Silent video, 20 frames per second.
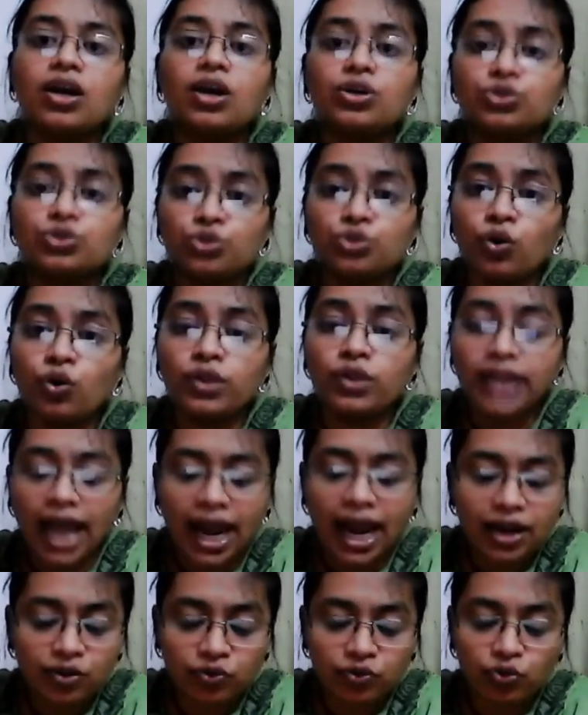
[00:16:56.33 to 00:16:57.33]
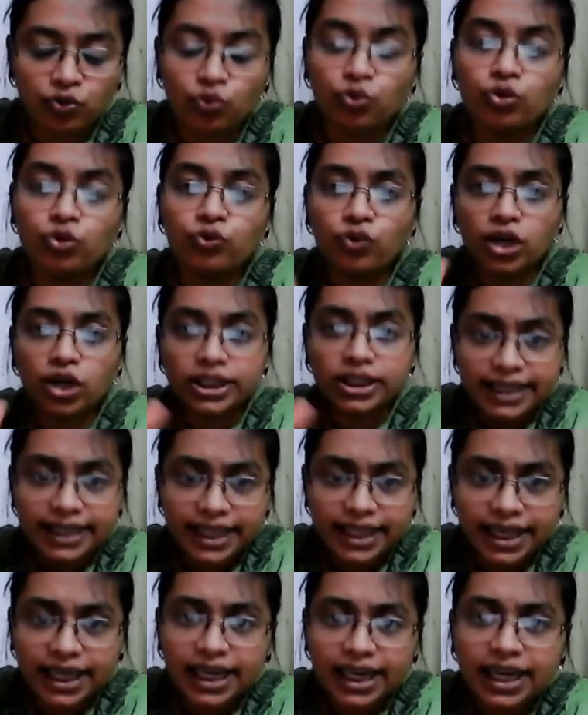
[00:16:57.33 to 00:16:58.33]
So that wound was
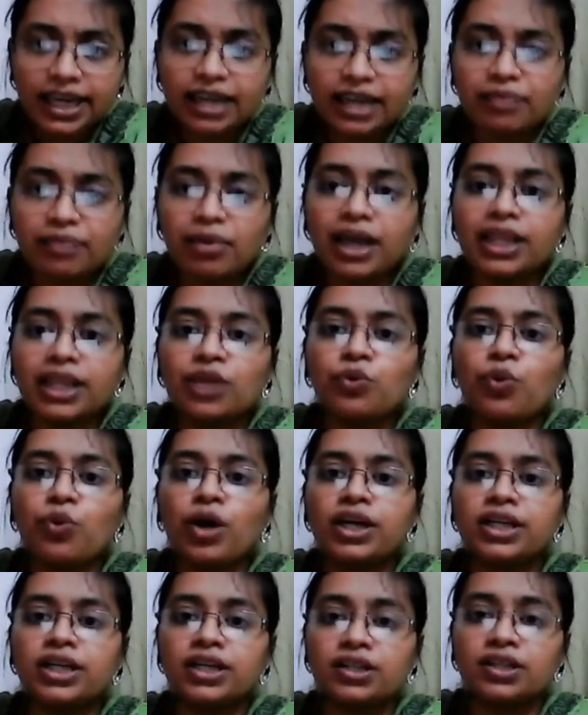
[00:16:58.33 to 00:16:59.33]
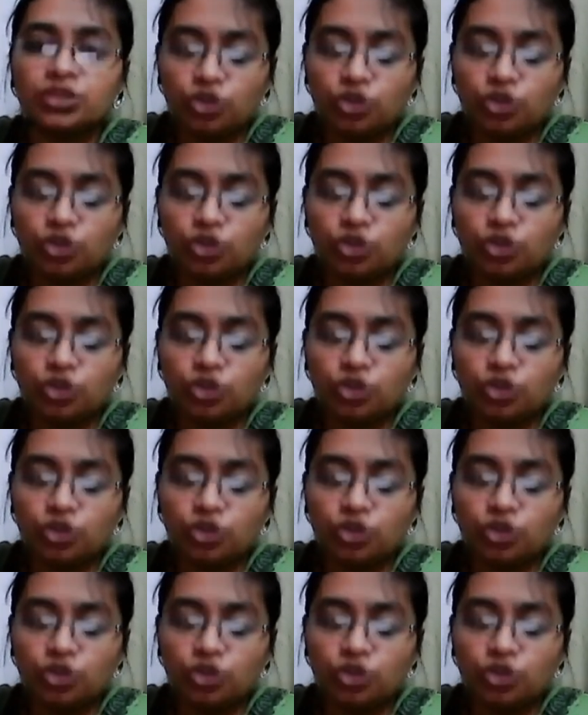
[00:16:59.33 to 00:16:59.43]
healed by the water.